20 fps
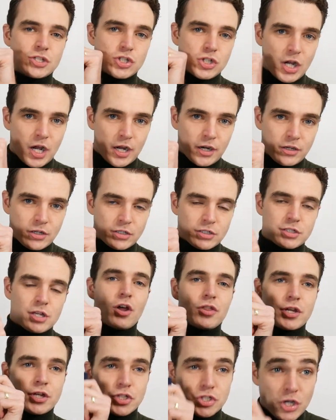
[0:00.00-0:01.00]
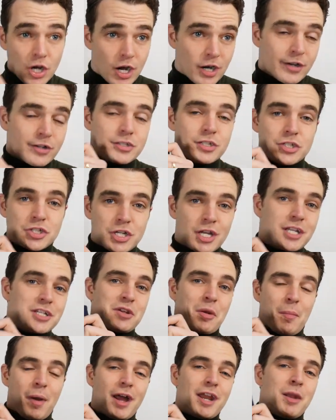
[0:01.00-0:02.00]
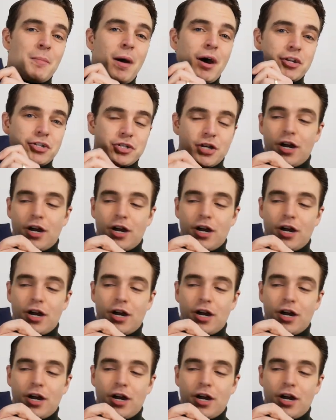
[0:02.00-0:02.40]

joggers are the joggers that changed my mind about